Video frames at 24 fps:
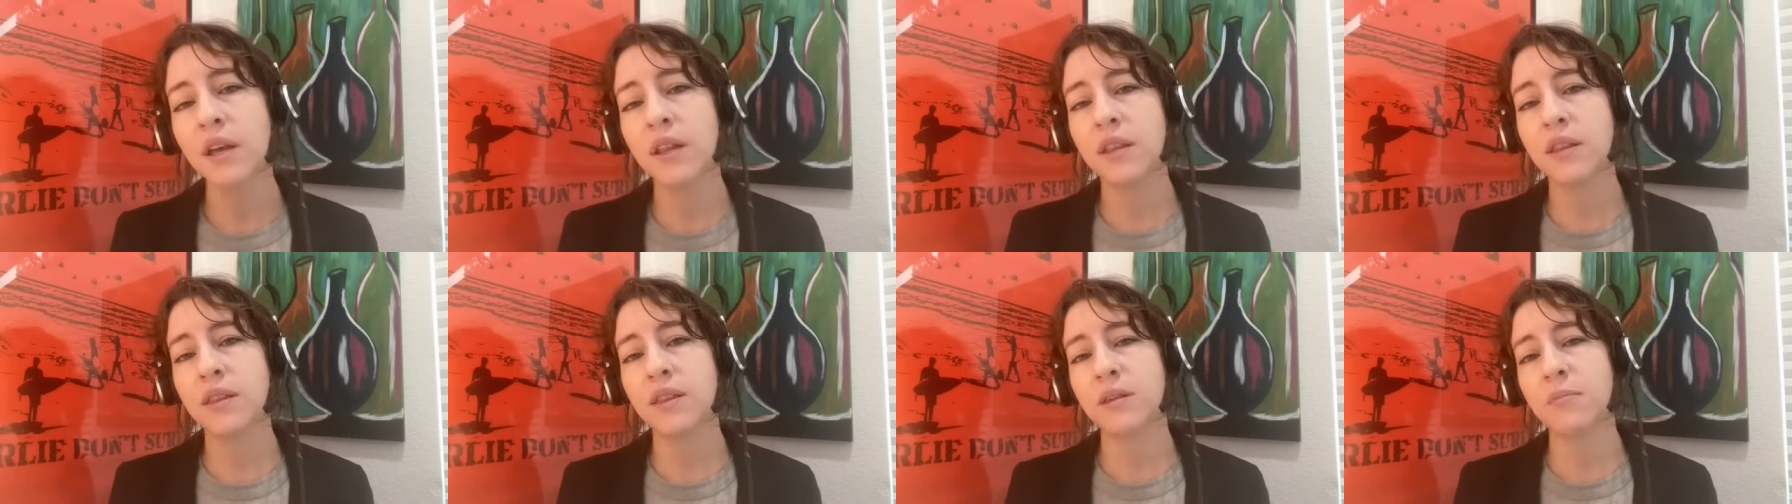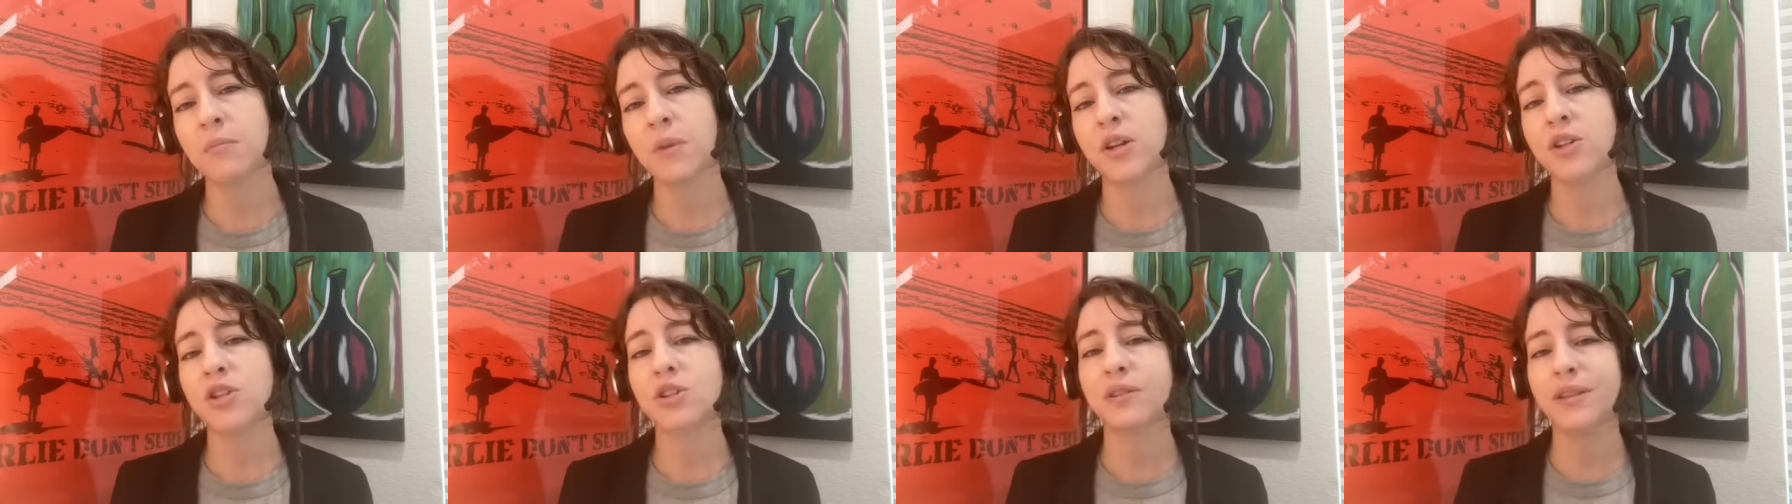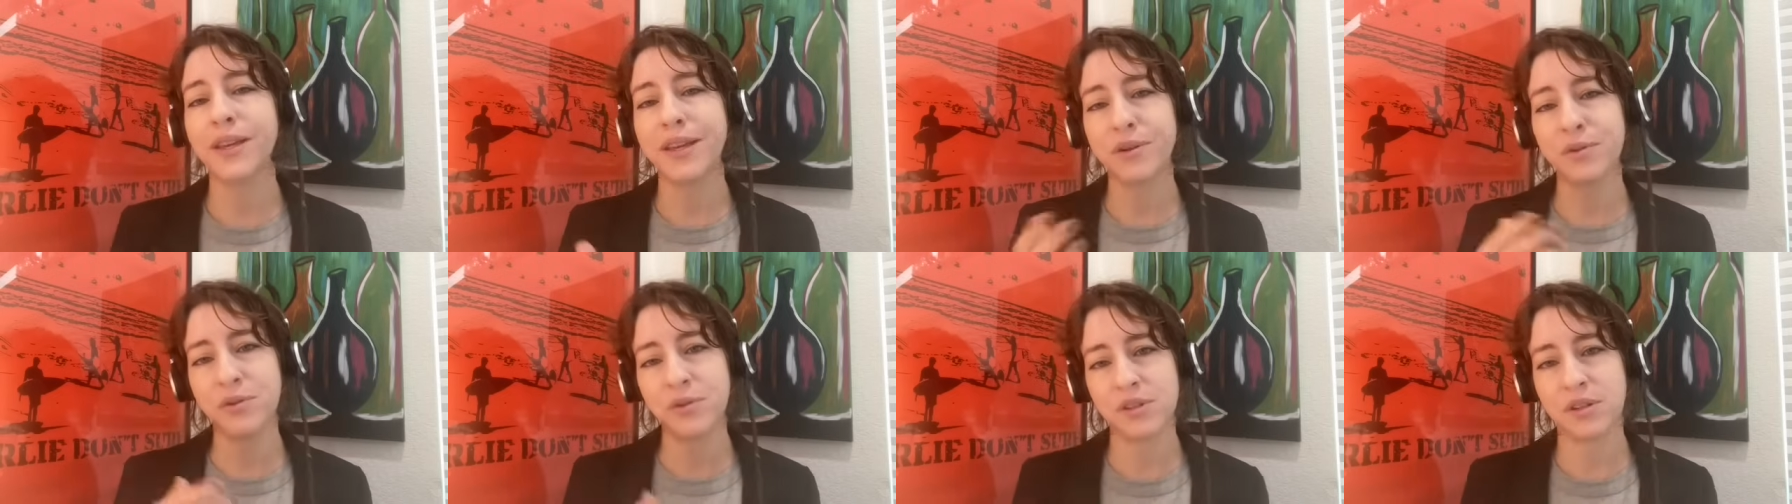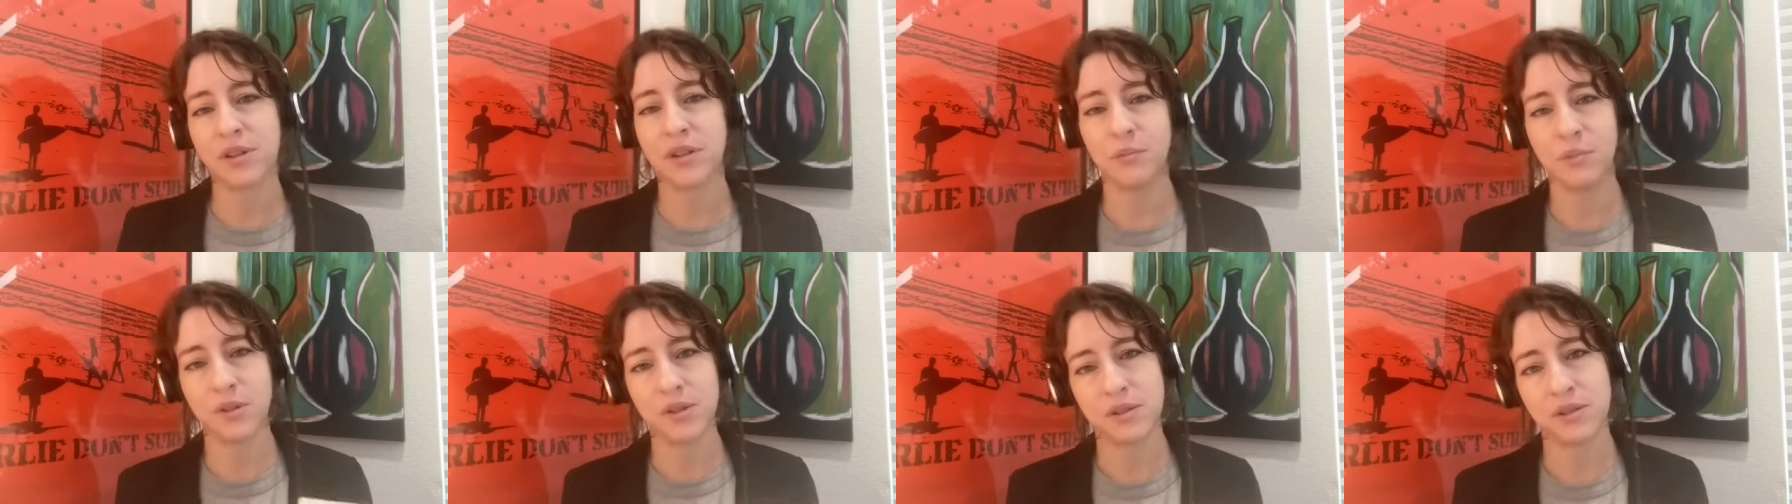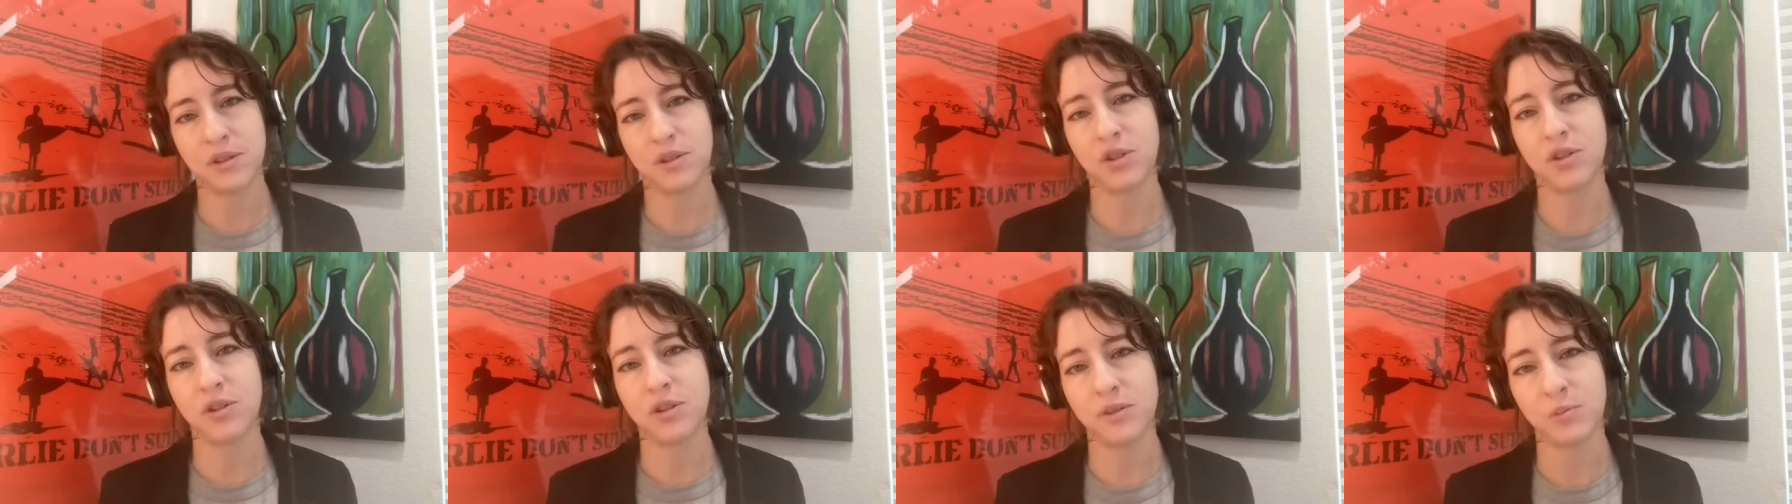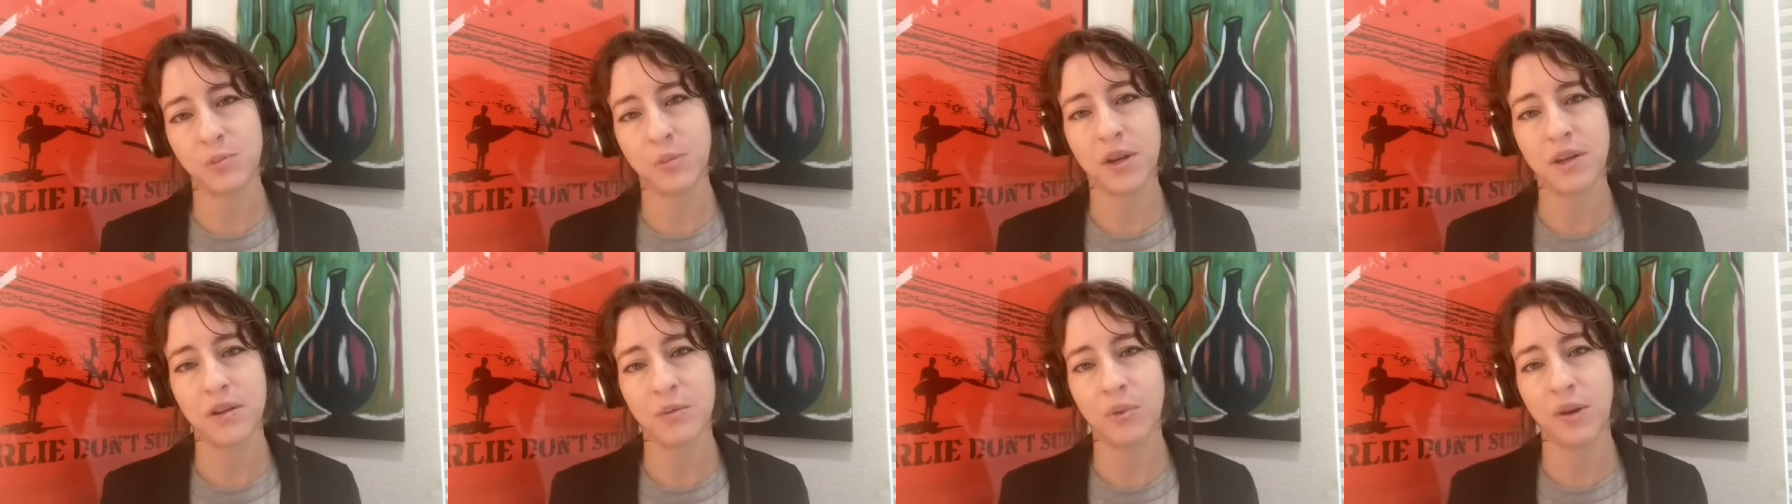the much later statements that she's
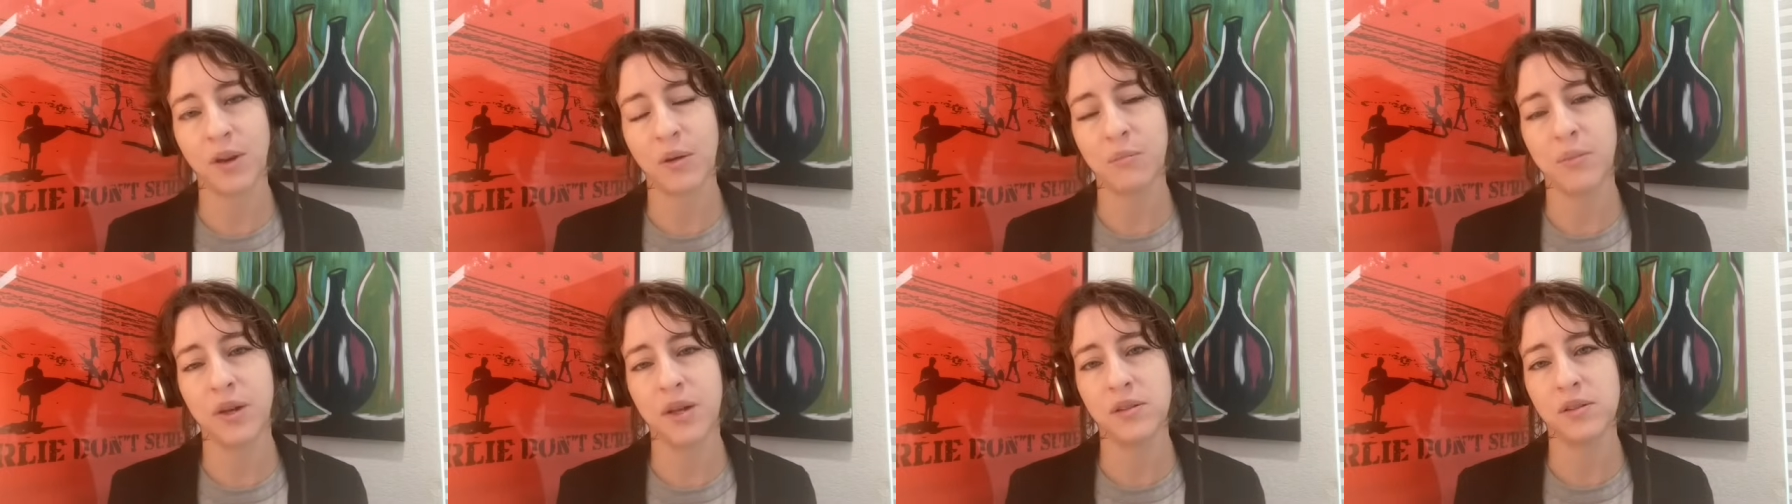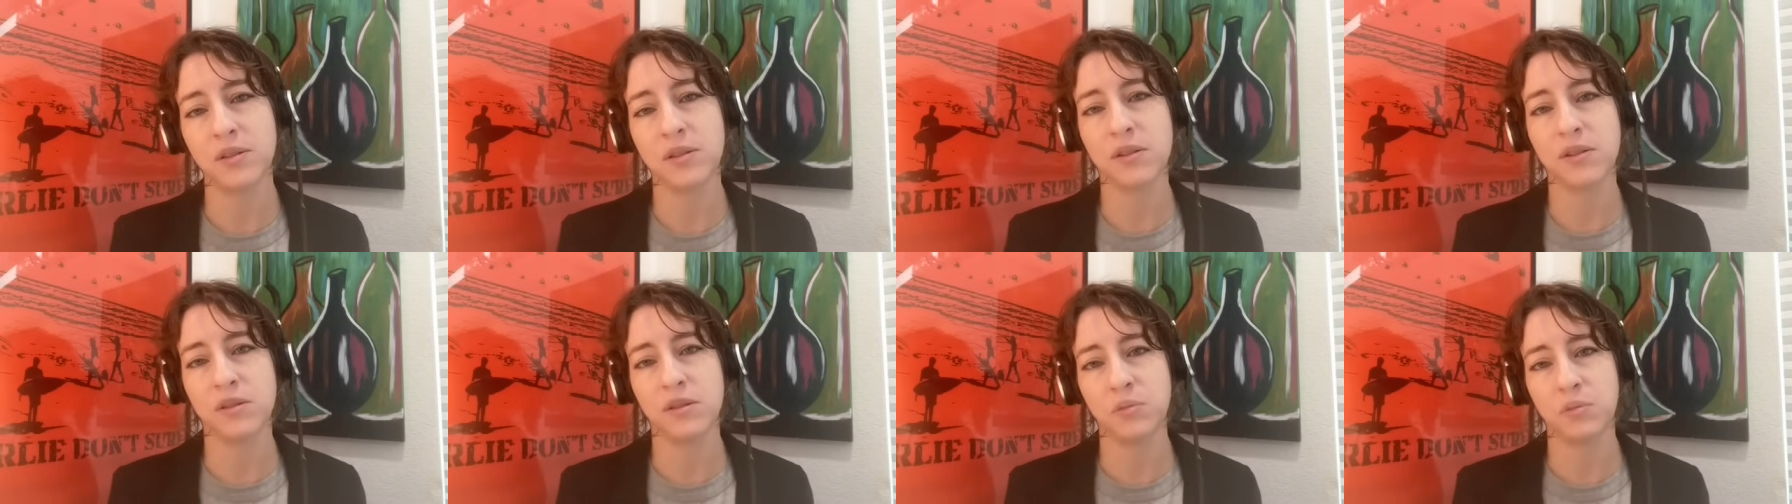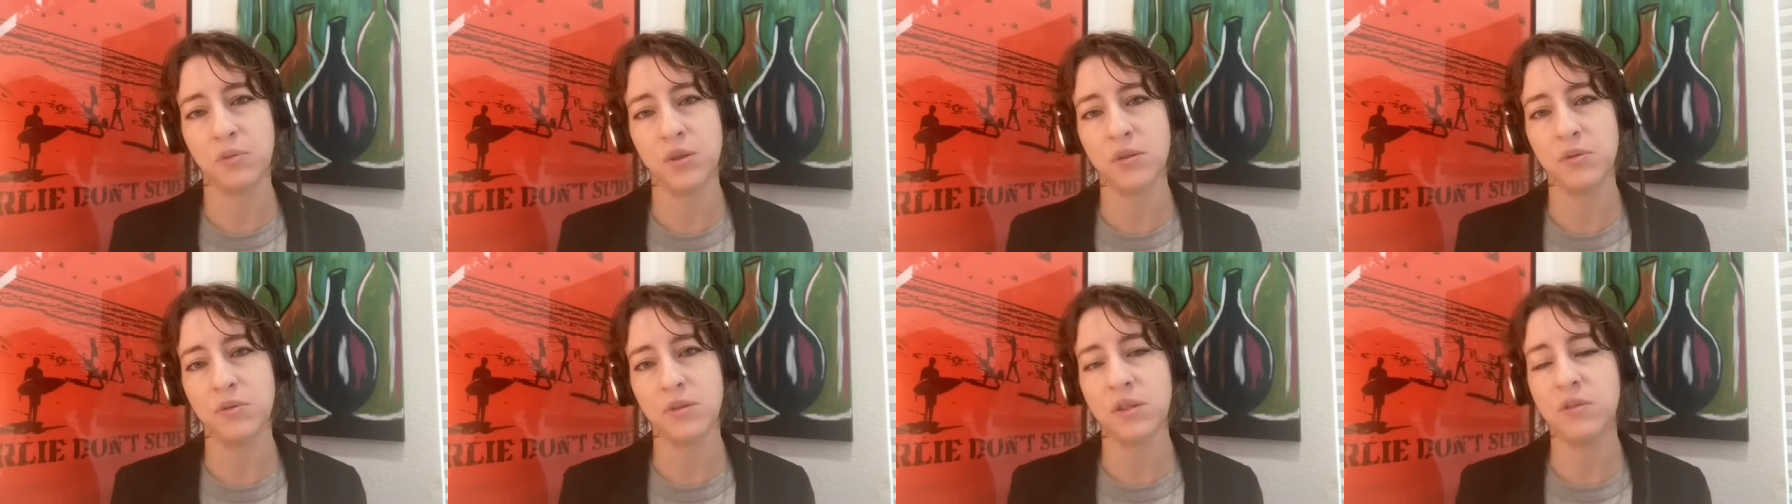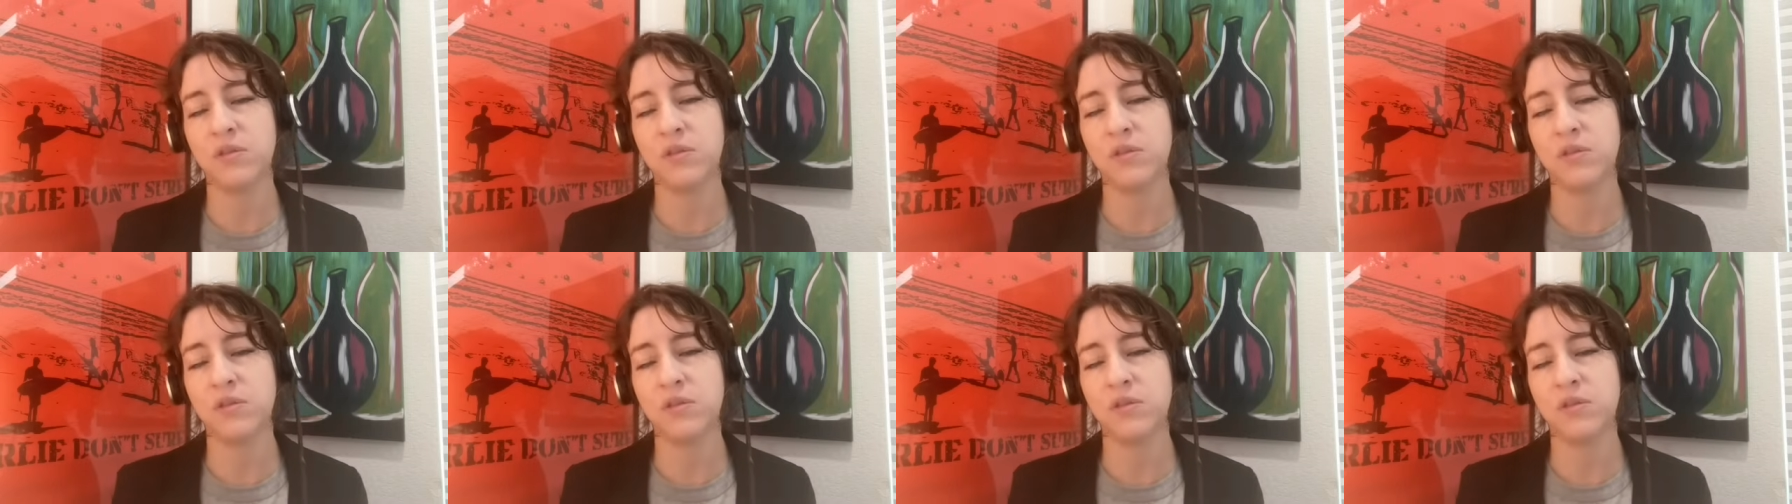made about Manson's abuse.